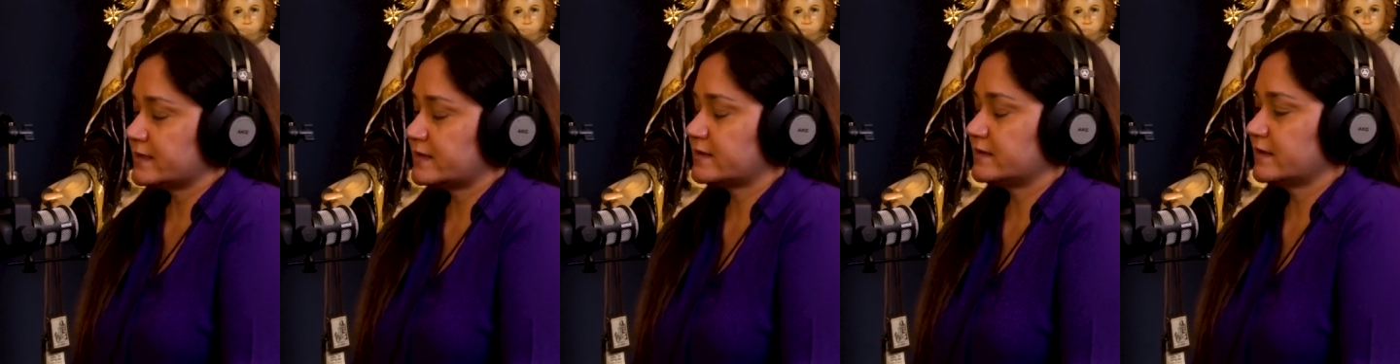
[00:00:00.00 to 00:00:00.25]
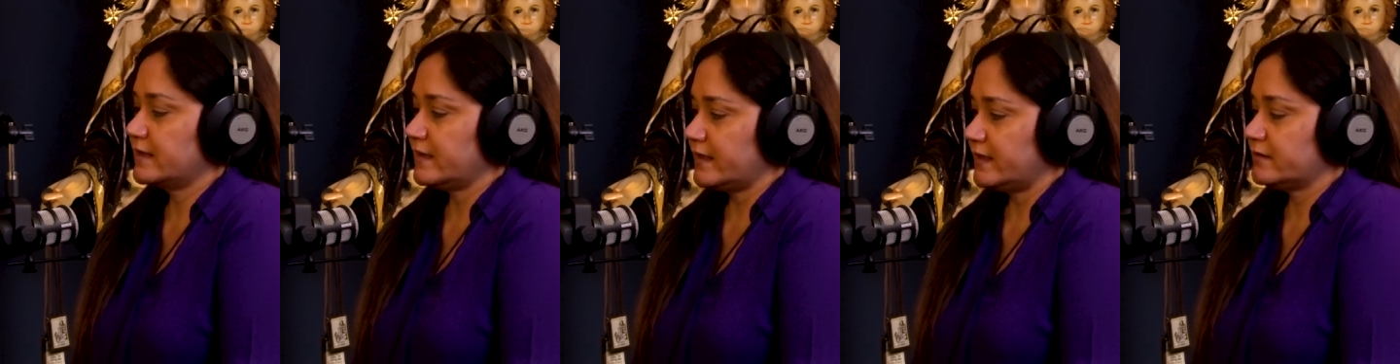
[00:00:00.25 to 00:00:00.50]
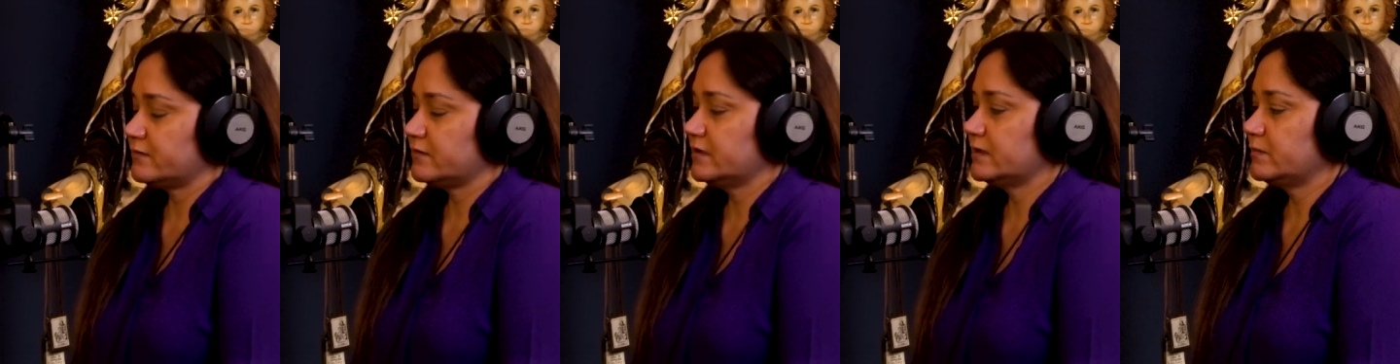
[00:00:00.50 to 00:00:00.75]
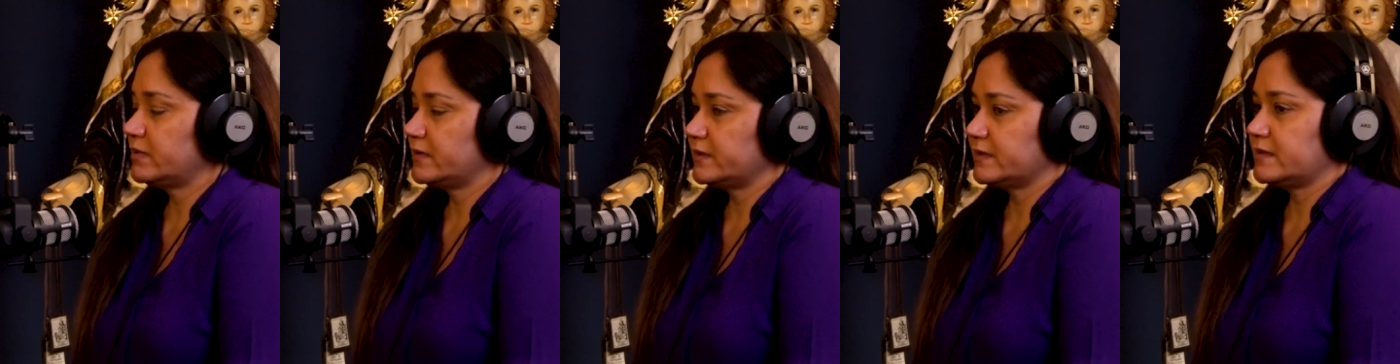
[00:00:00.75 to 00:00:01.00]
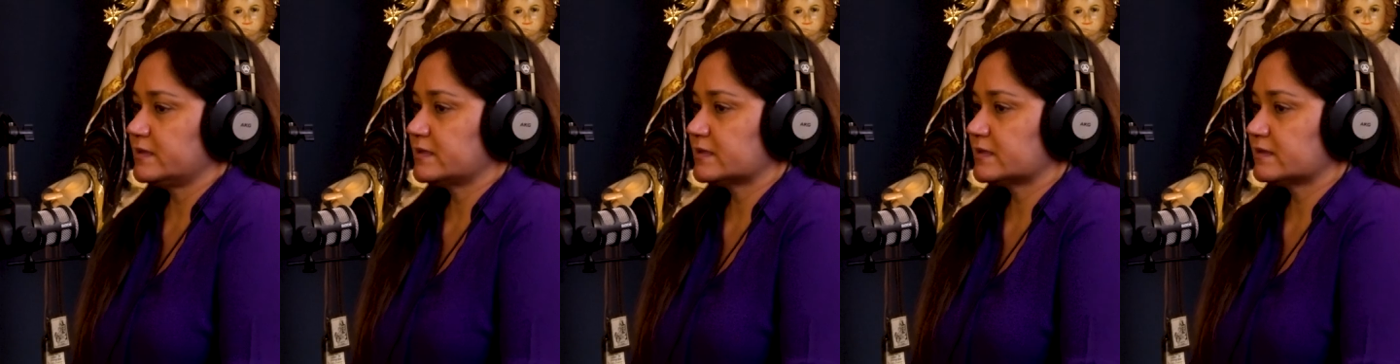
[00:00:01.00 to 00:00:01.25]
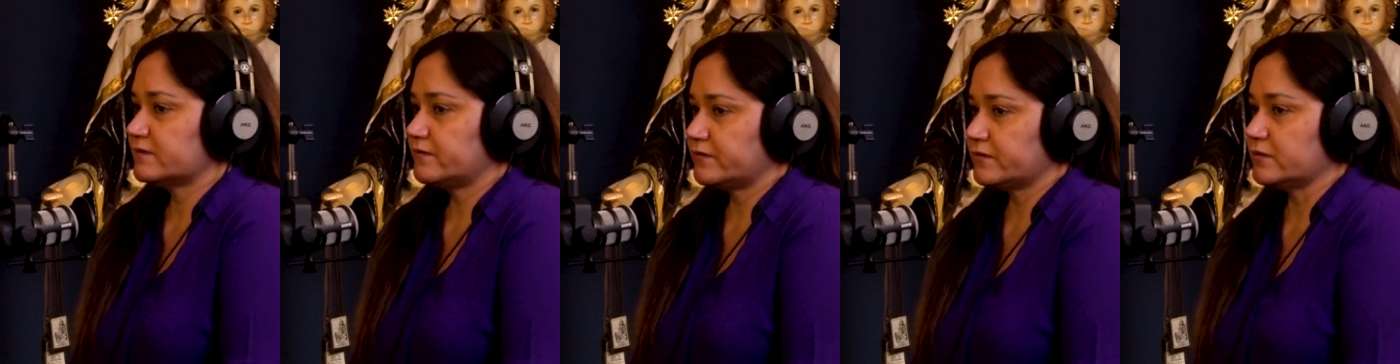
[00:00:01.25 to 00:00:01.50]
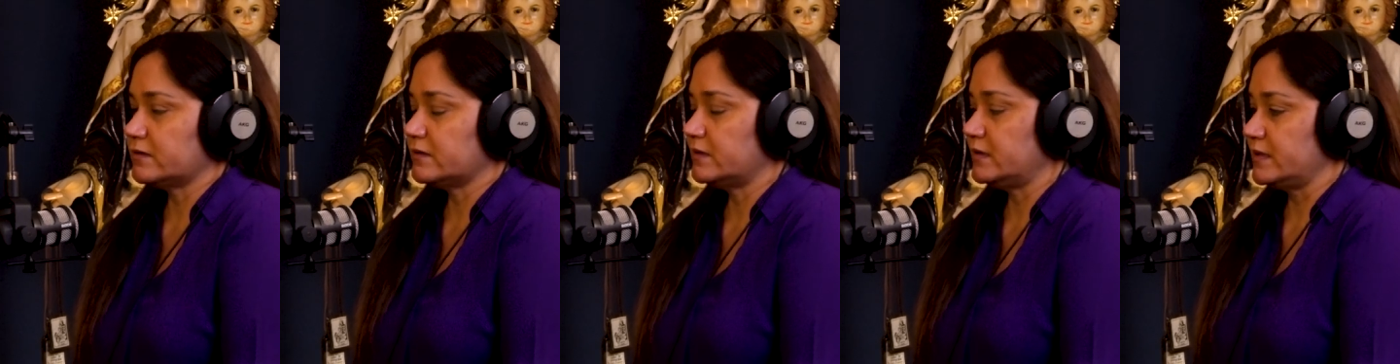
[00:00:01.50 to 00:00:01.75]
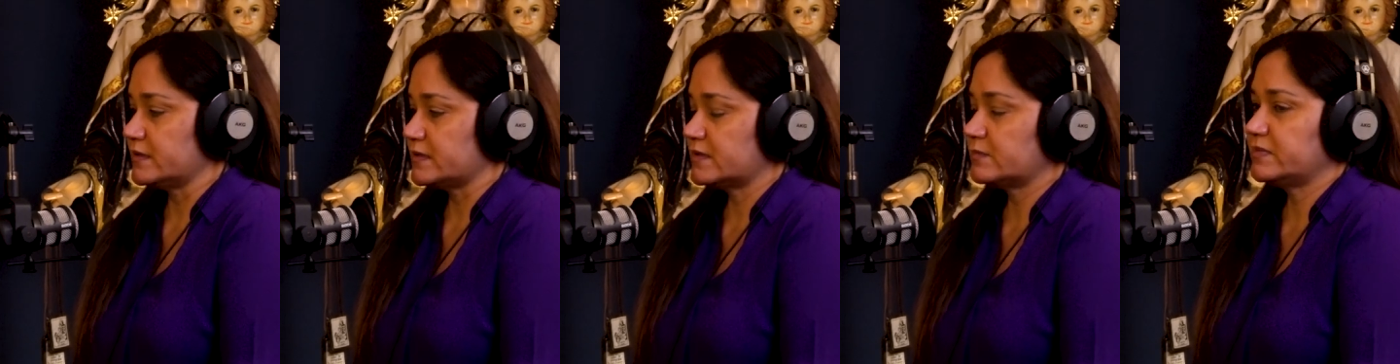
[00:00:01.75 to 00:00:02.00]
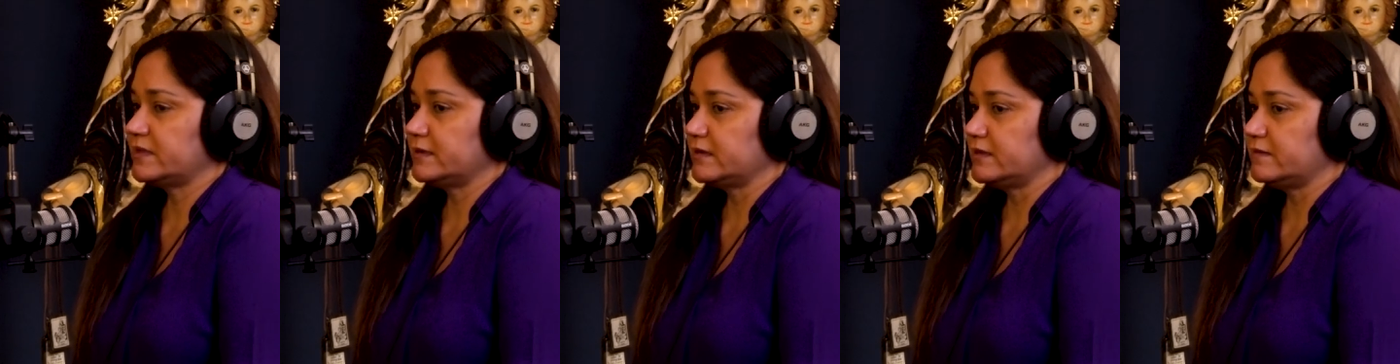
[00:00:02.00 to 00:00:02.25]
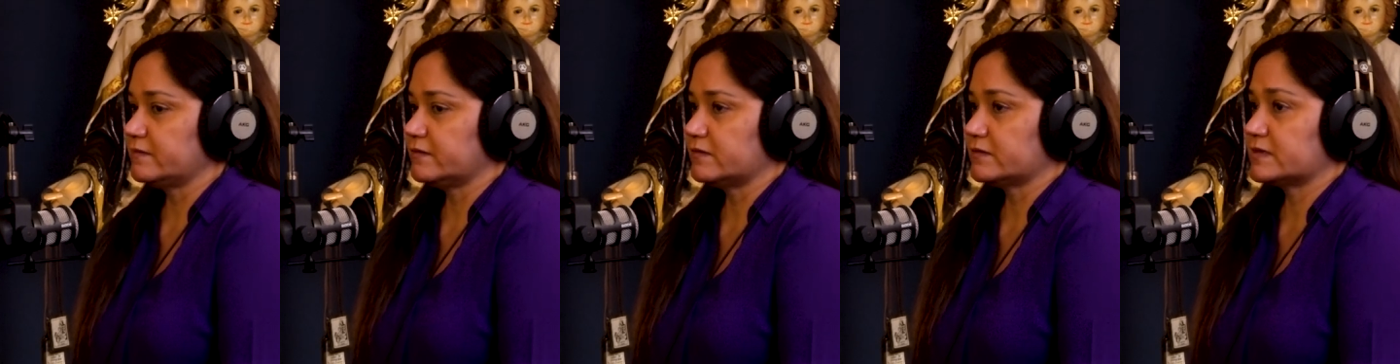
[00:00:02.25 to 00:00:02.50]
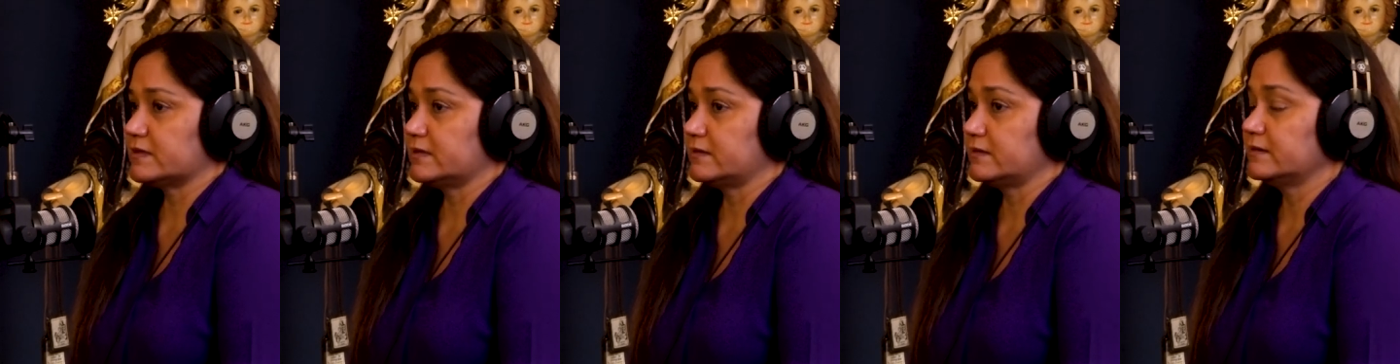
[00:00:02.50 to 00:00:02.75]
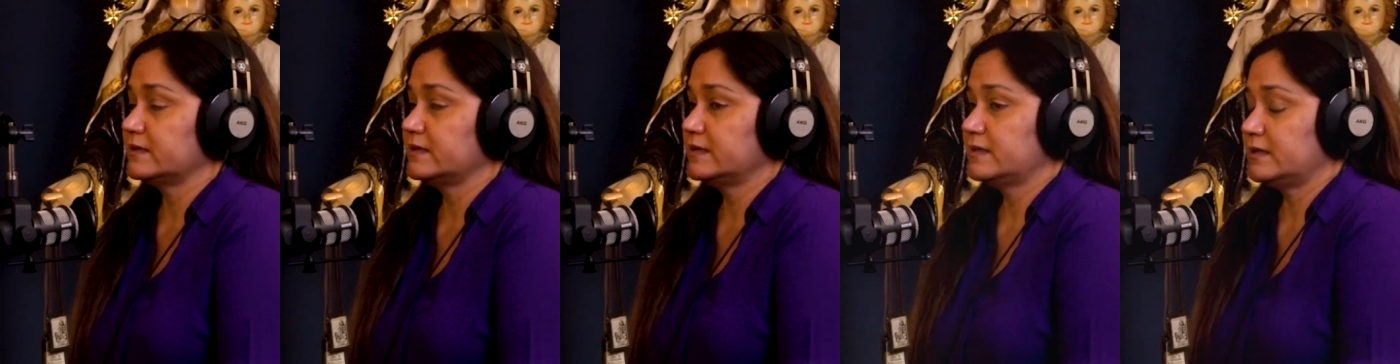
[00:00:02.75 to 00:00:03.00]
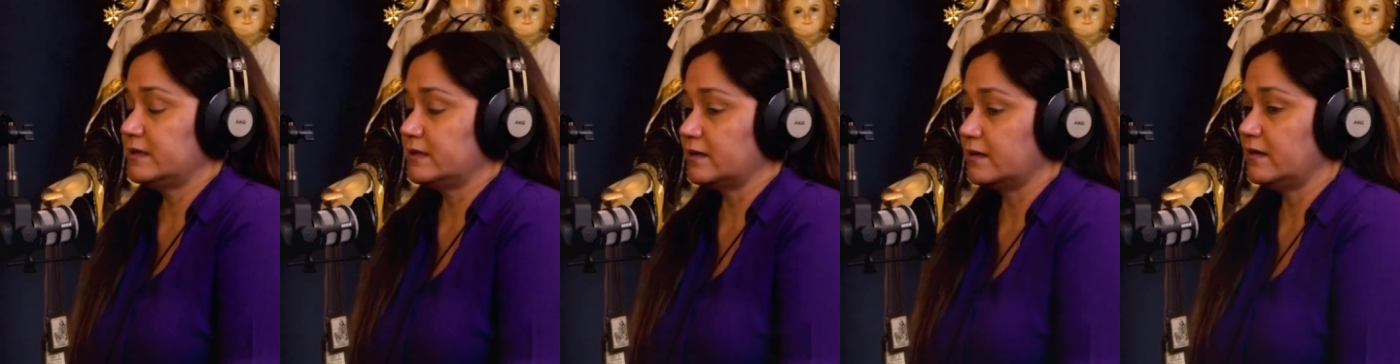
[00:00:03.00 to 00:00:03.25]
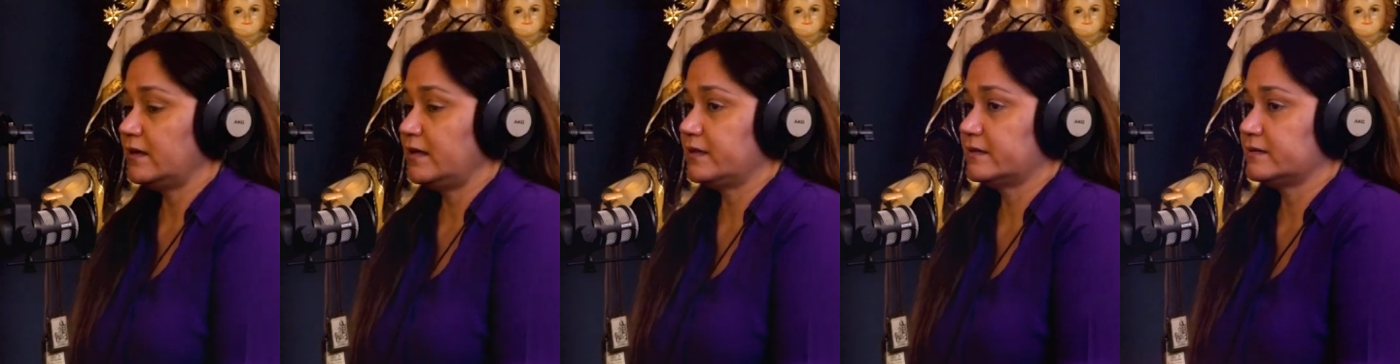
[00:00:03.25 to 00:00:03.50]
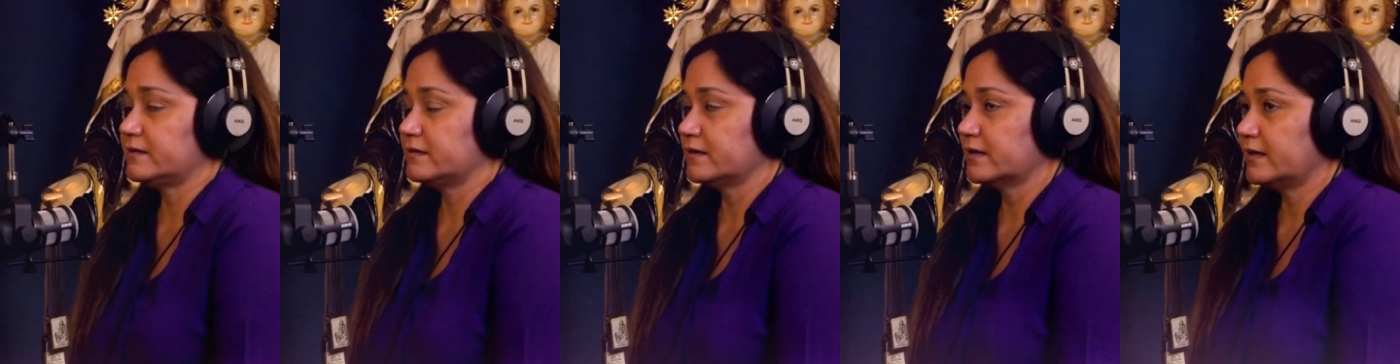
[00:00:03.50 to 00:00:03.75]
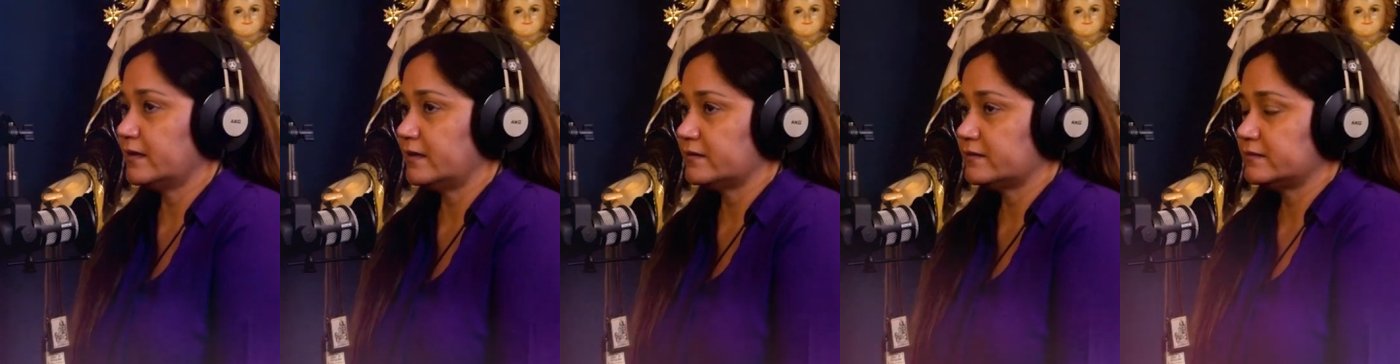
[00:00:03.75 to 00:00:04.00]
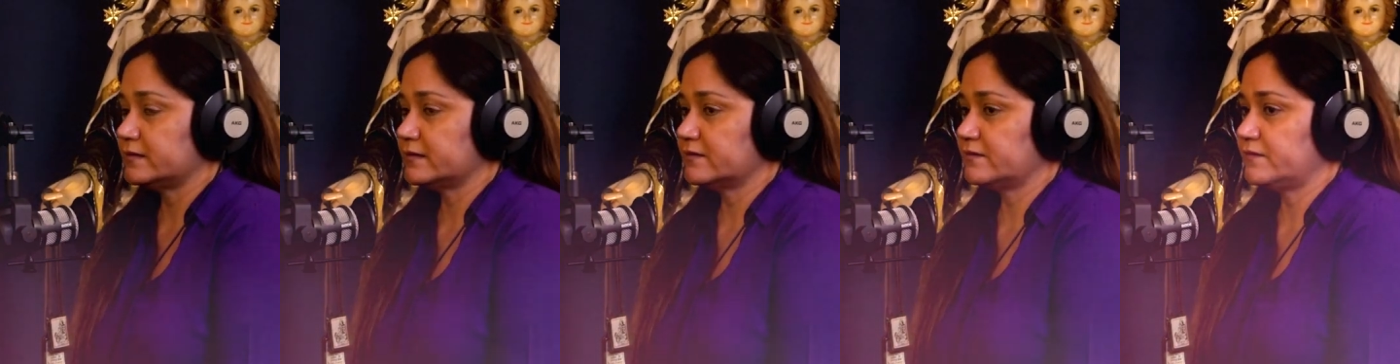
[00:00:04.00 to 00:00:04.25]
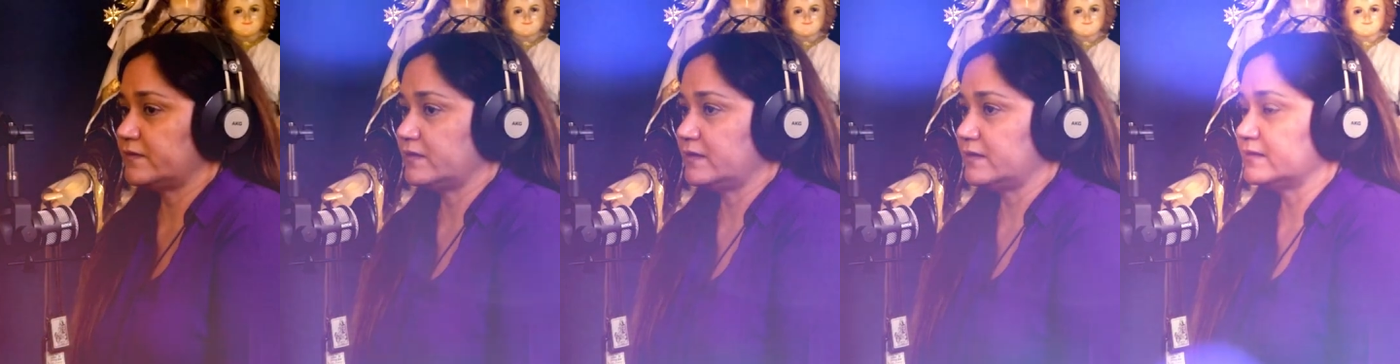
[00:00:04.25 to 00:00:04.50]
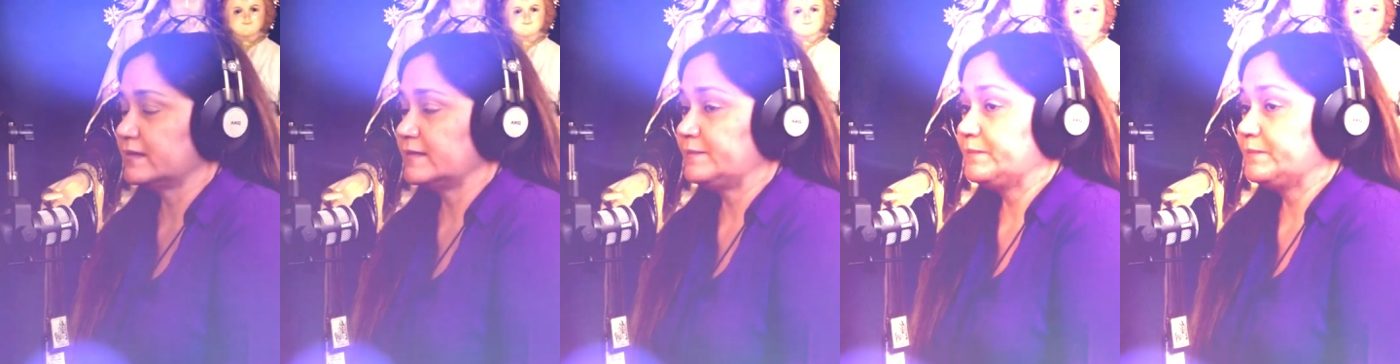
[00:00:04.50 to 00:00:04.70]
It's the gathering place for us believers in God, in our Catholic faith.